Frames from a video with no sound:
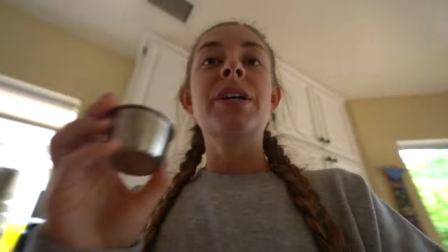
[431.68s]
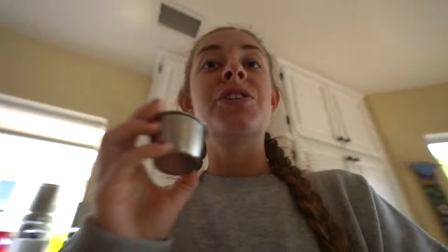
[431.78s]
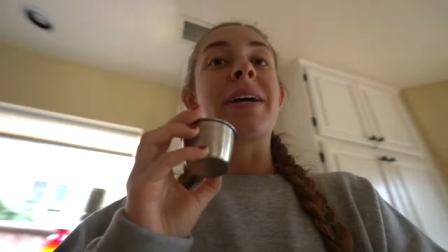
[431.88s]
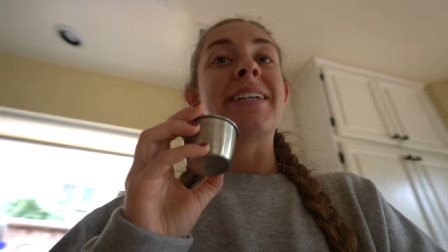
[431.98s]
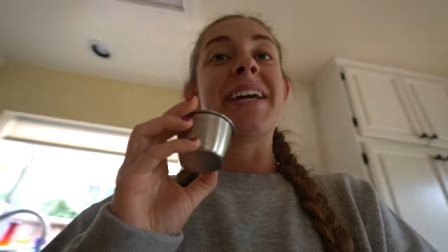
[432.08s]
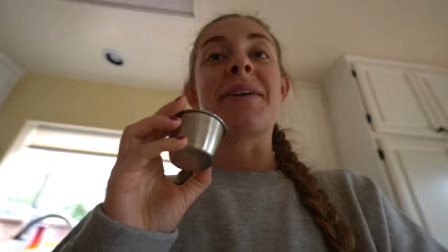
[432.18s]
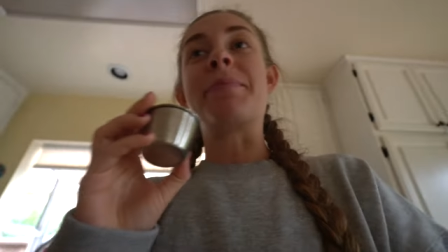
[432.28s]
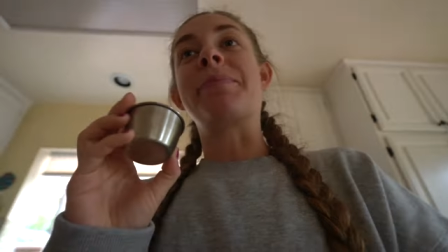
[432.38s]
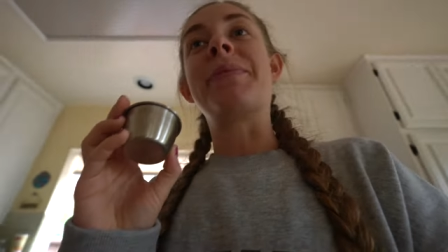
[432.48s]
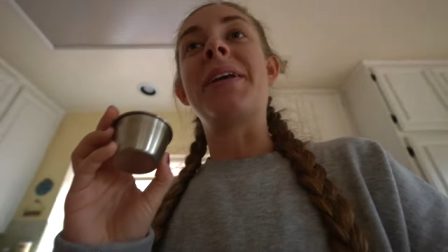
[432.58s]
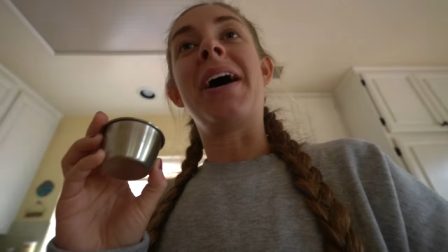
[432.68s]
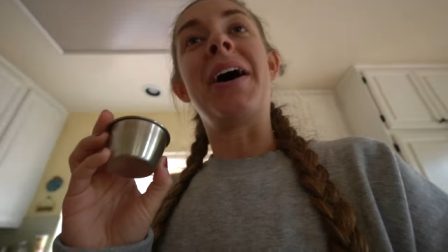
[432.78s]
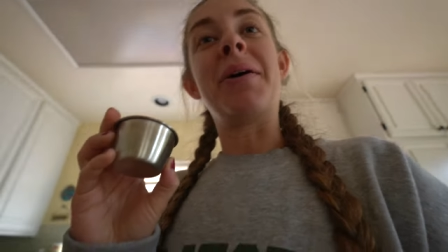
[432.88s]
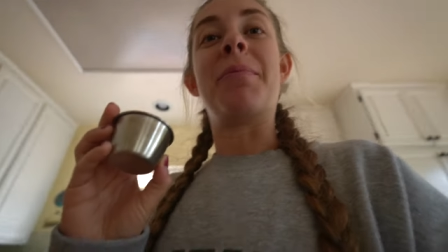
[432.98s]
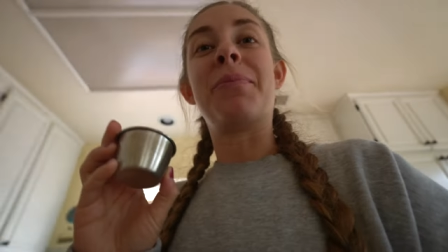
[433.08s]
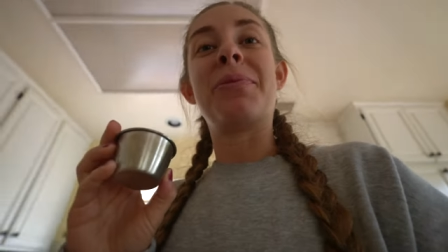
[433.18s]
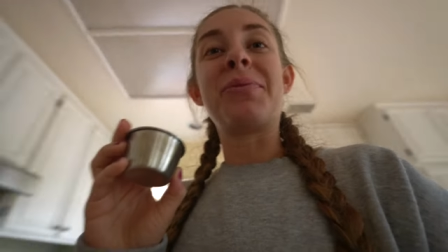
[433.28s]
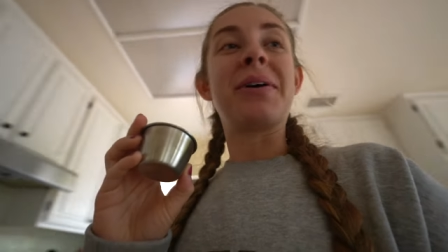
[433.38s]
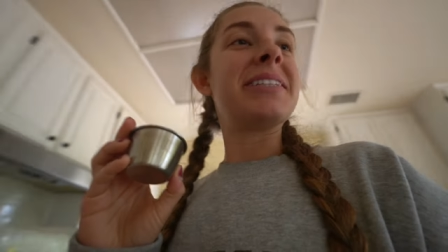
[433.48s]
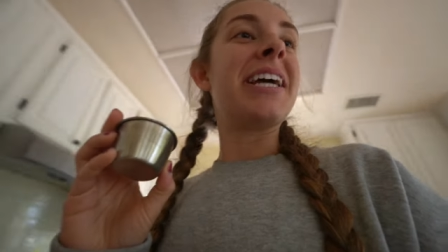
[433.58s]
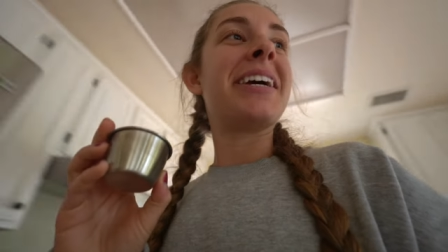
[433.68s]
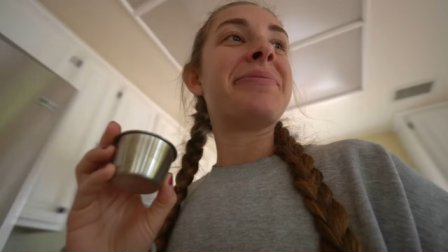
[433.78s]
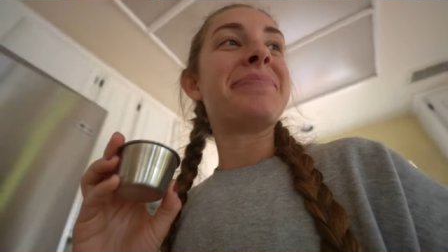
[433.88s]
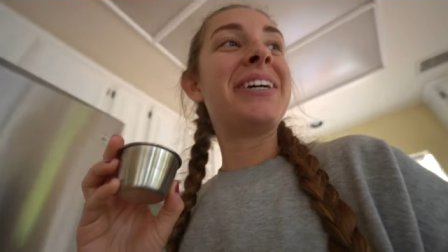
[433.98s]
So I can take them um, throughout the day.